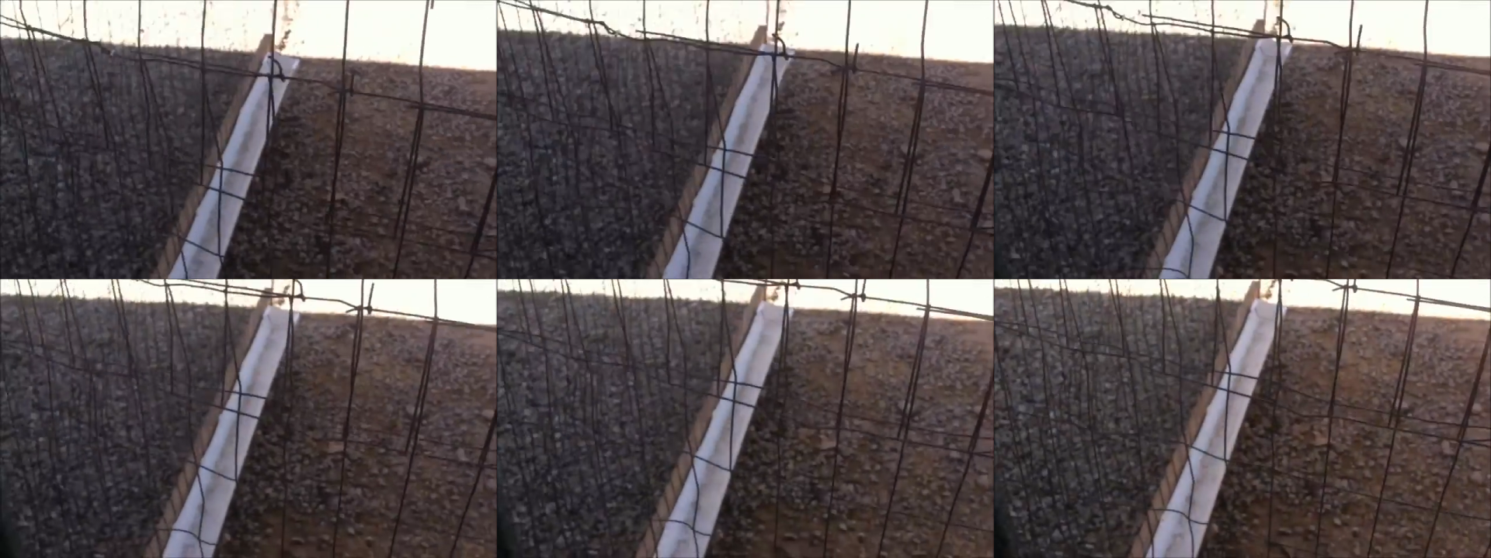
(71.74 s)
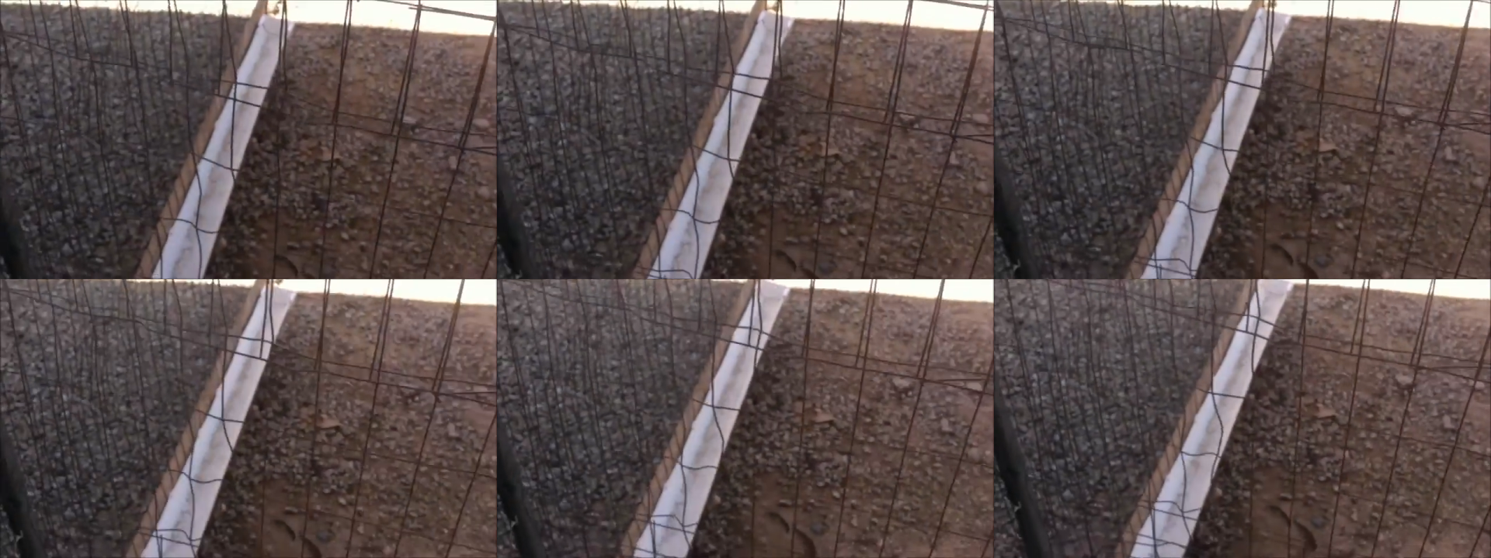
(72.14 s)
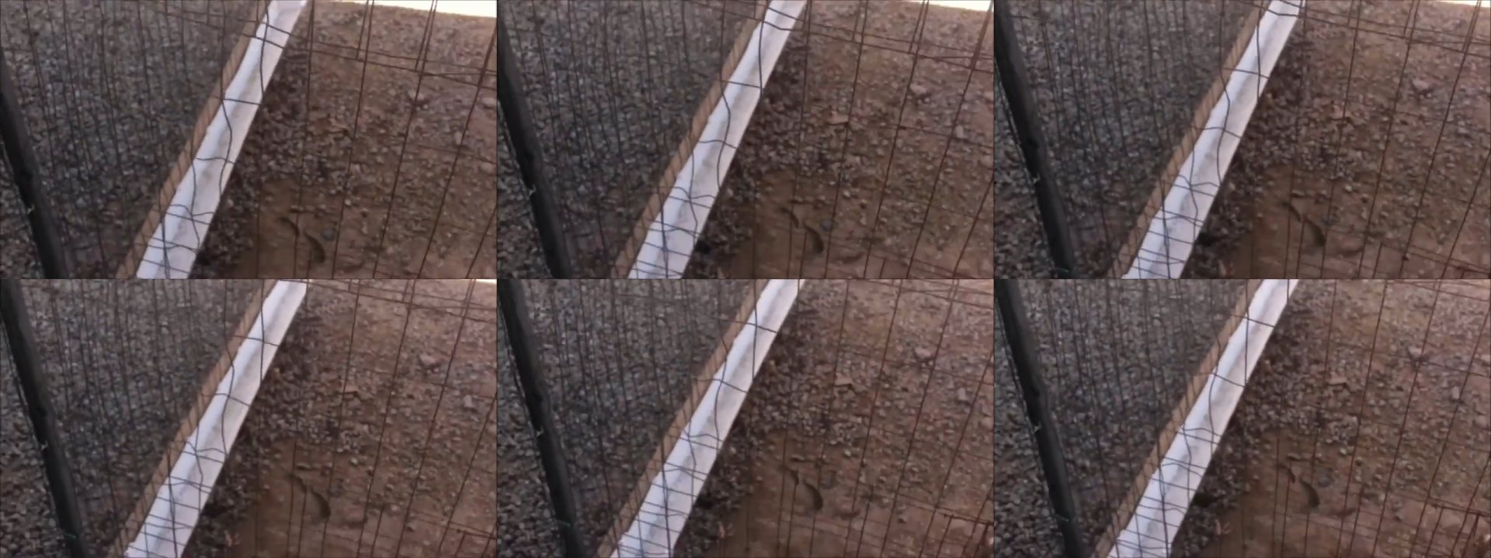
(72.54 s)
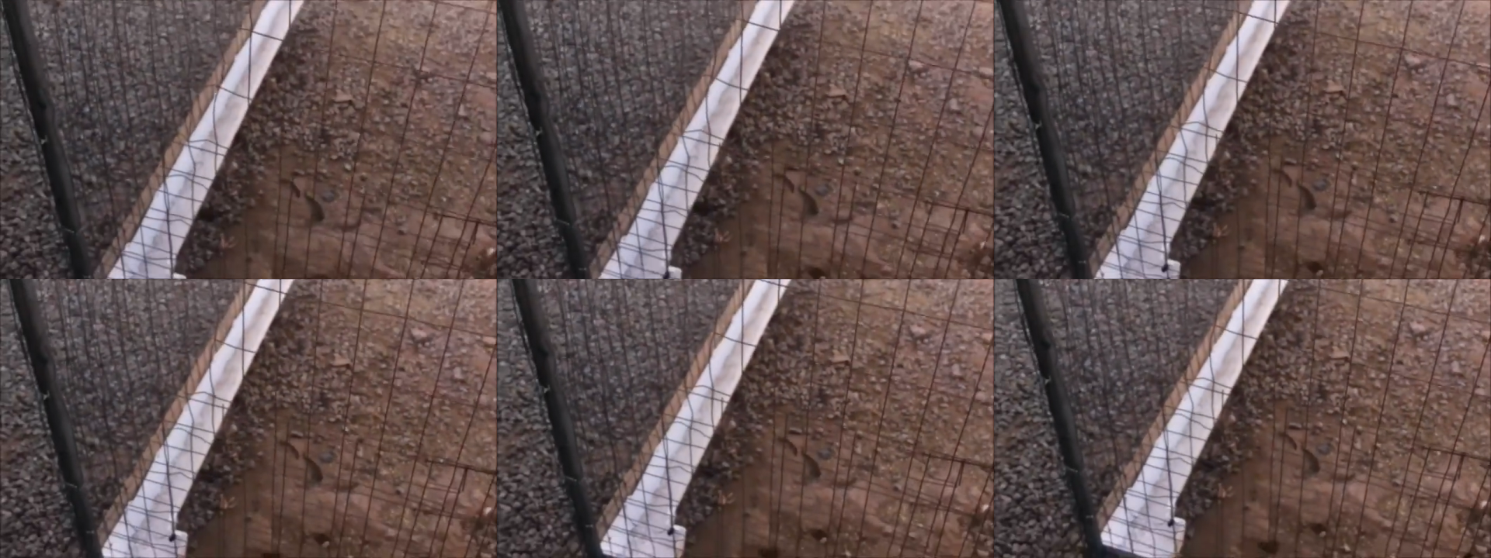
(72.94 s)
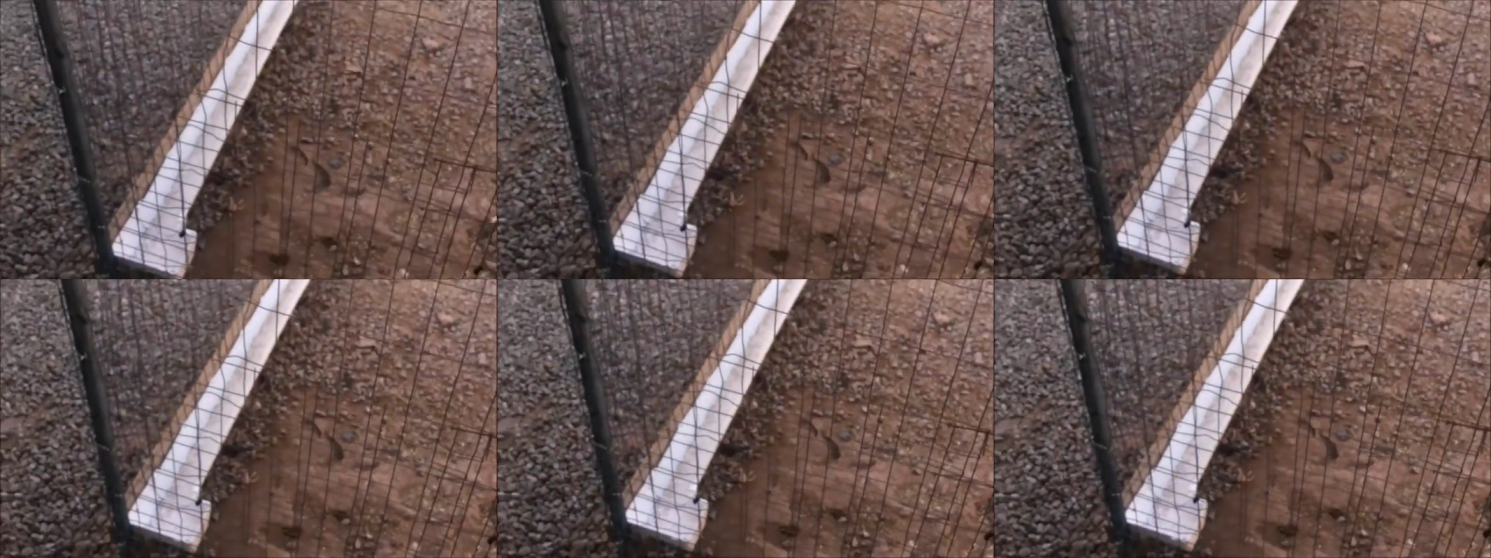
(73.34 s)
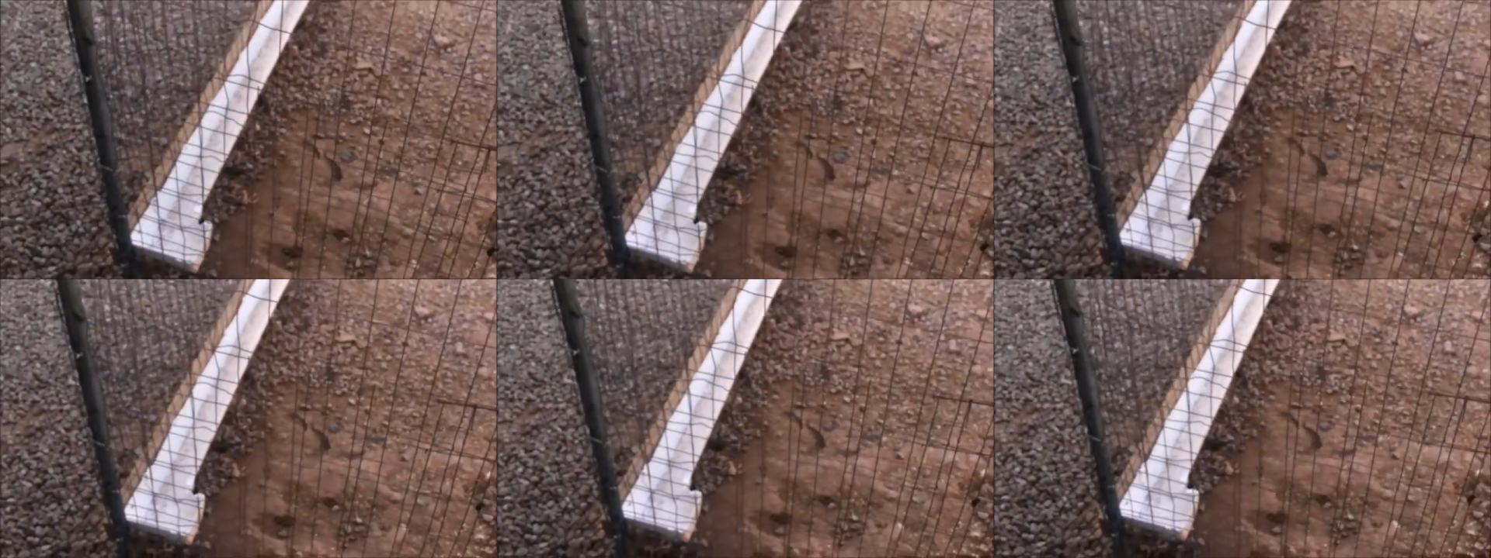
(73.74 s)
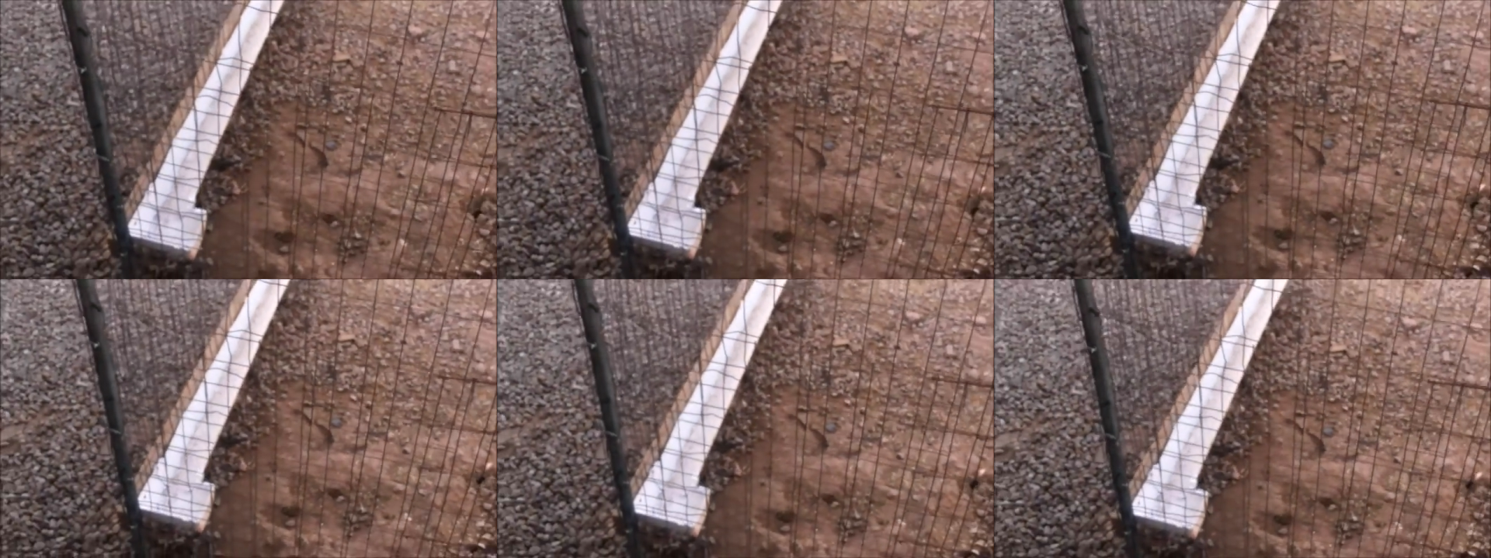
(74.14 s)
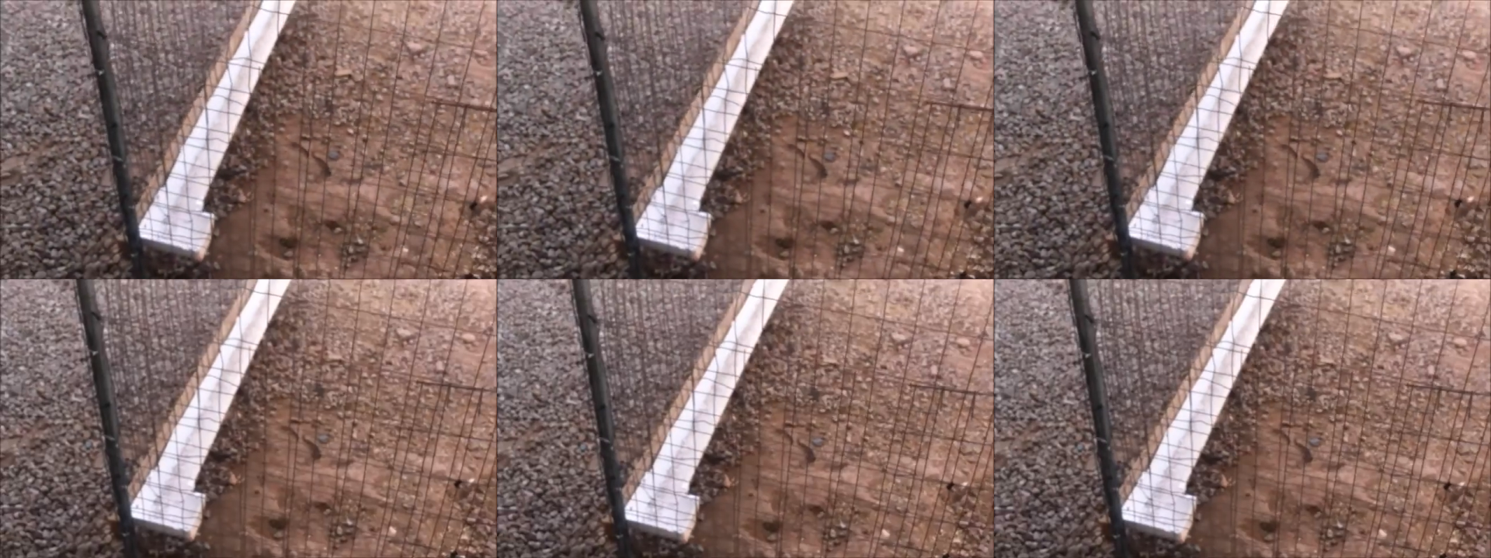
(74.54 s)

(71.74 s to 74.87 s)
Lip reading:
No face is visible, so there are no lips to read.